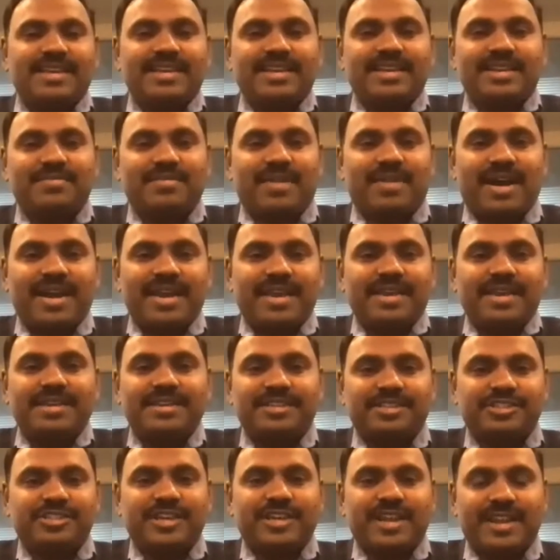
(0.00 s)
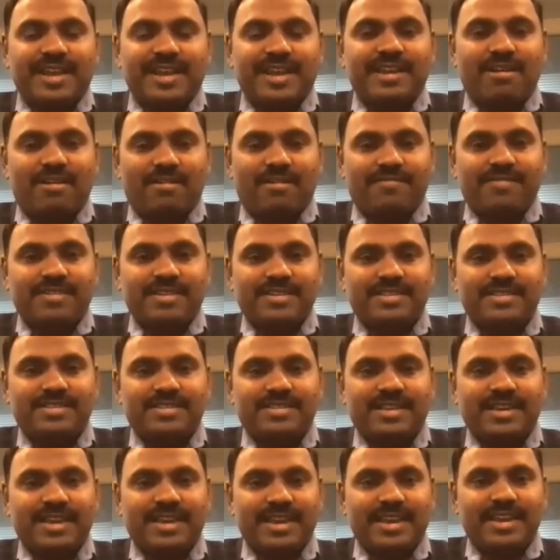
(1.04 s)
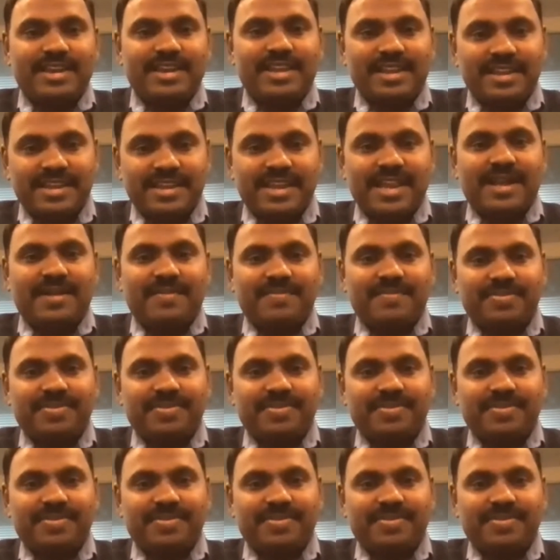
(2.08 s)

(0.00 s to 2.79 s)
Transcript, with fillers: in my Chennai office uh, in India.